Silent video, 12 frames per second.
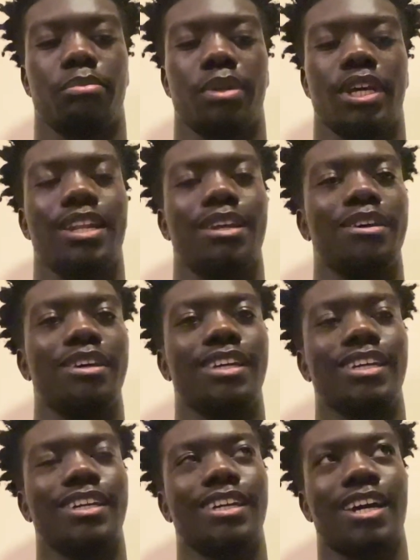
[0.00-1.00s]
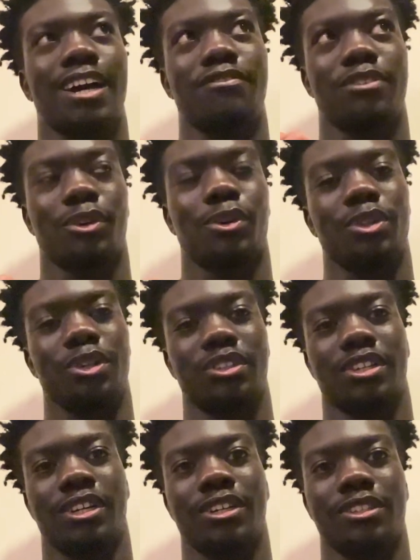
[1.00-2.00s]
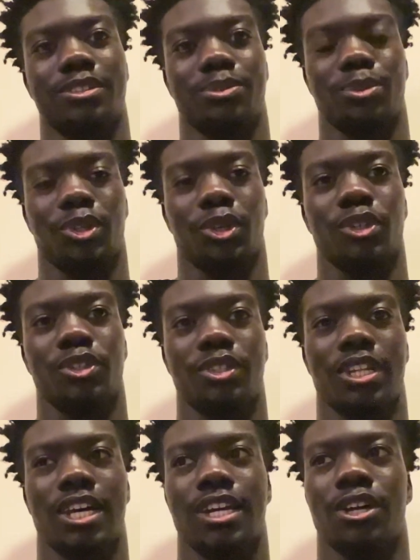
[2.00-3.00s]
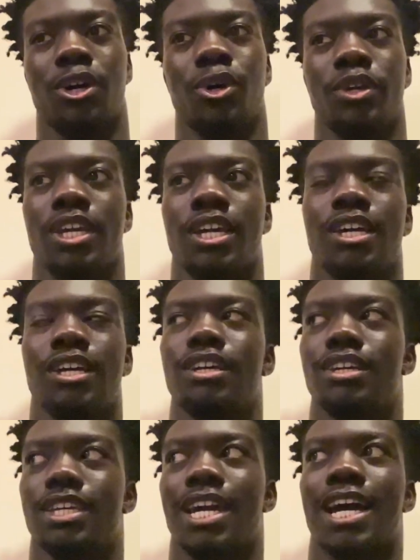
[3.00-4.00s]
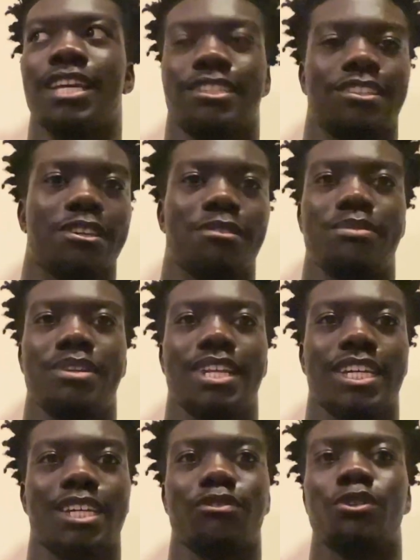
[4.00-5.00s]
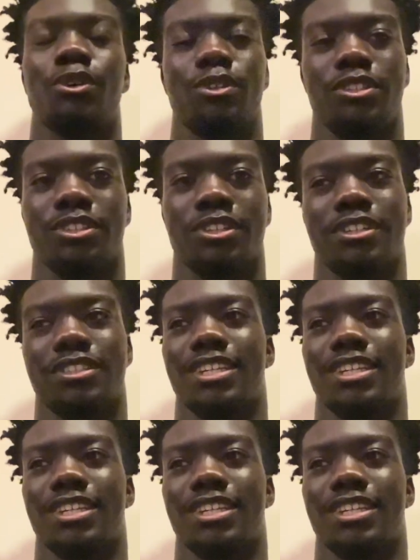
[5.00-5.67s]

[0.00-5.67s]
then having all those girls was also like, oh yeah, guys, look at me, like I've got all these girls.